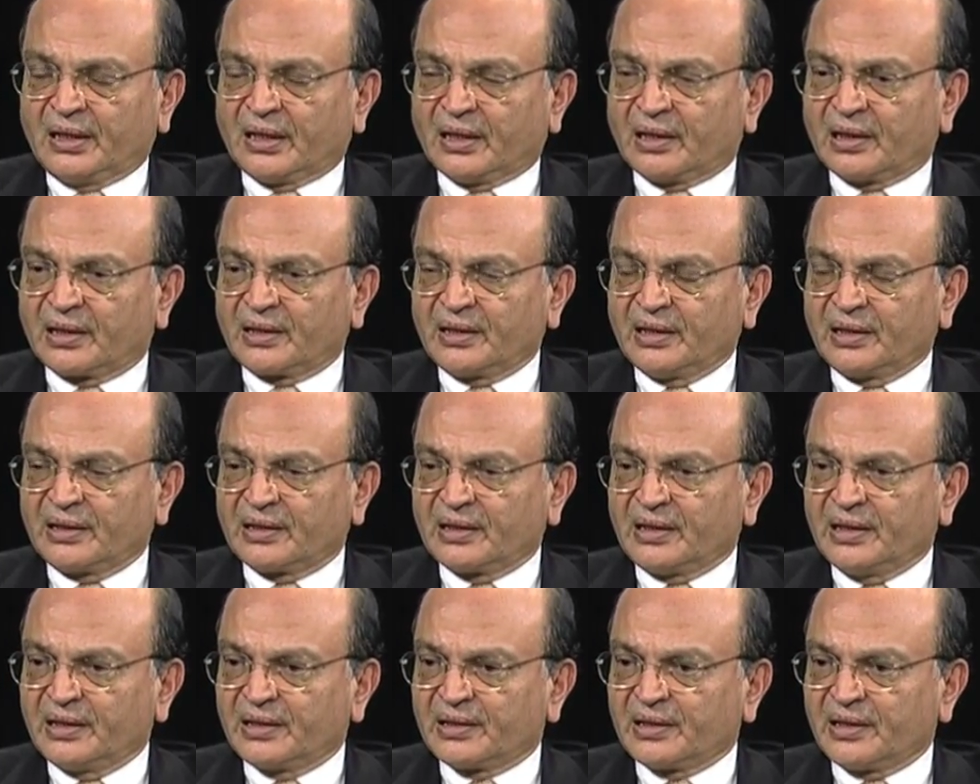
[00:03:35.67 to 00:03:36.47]
uh, i think
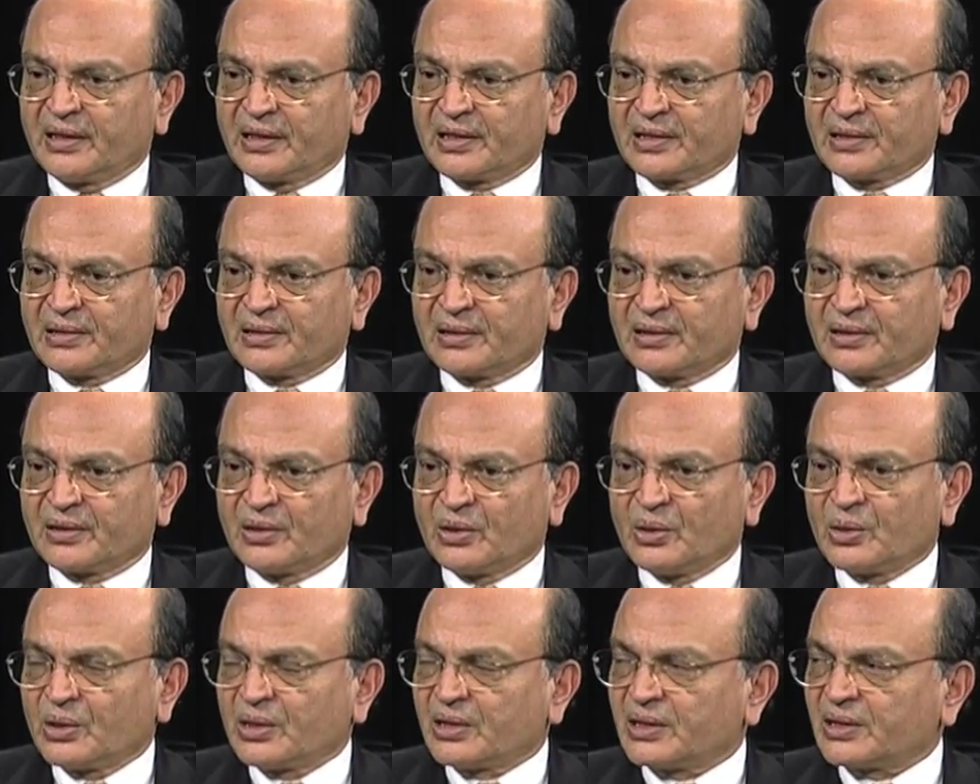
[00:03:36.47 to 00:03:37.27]
the international
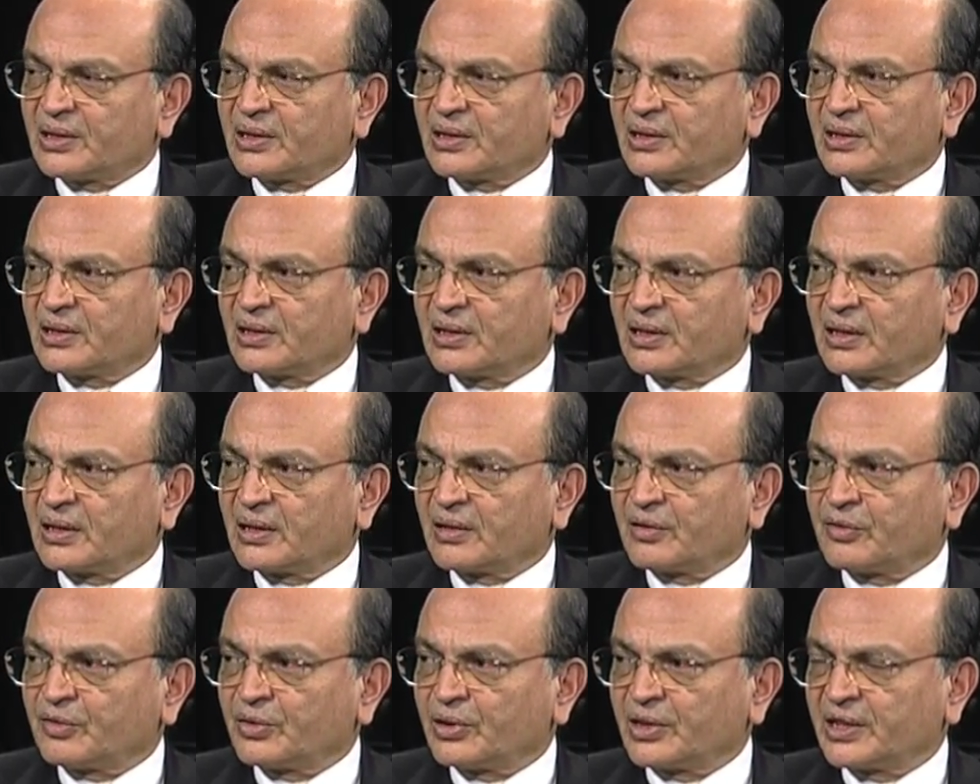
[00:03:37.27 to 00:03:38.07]
donors
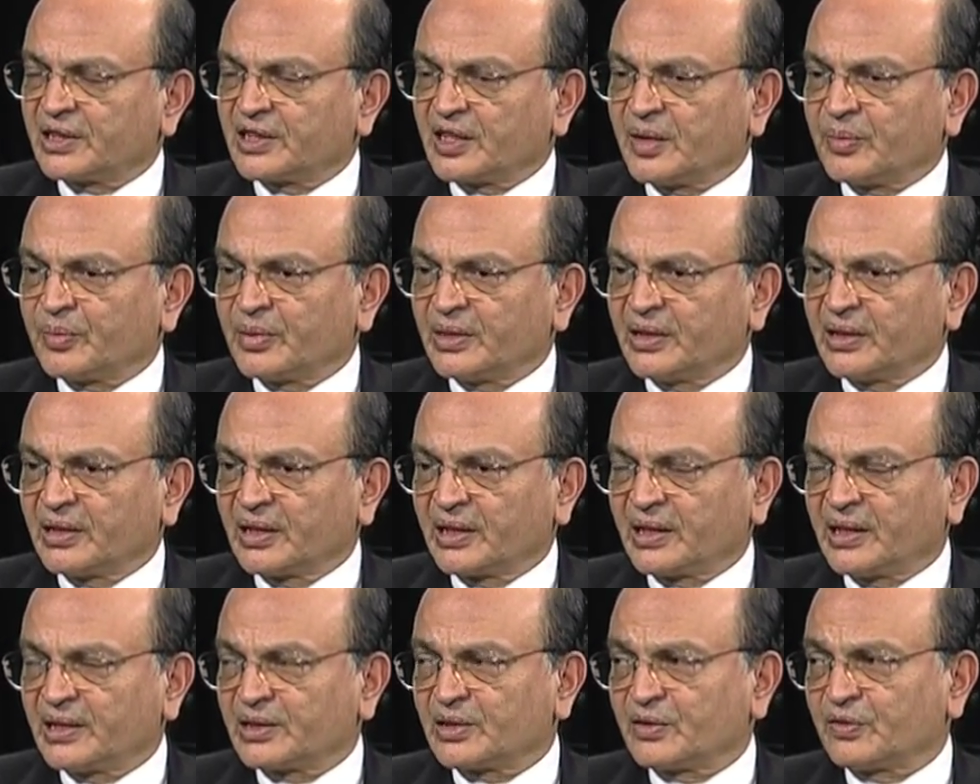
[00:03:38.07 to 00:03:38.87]
uh, for example in
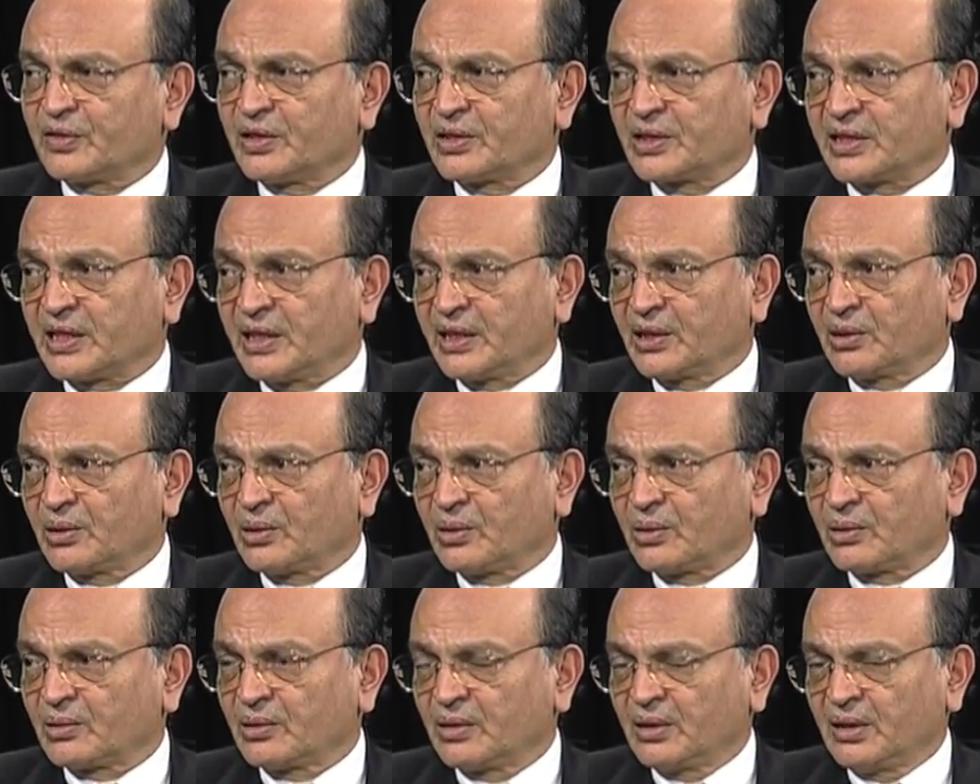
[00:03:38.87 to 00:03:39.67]
the case of the
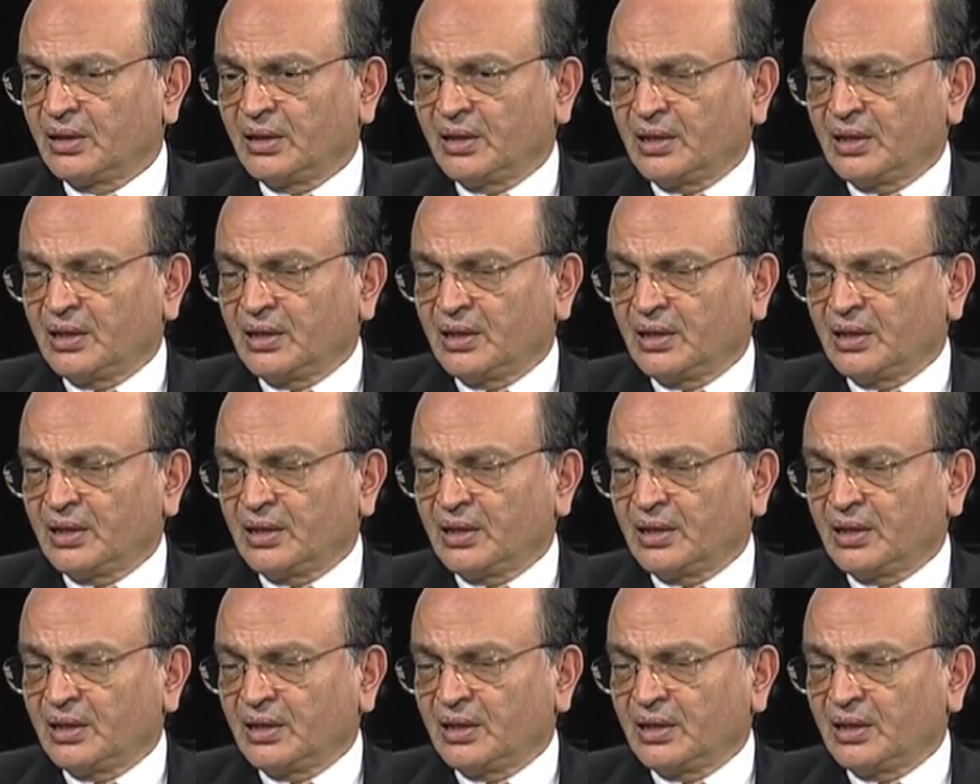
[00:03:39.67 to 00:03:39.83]
cyclone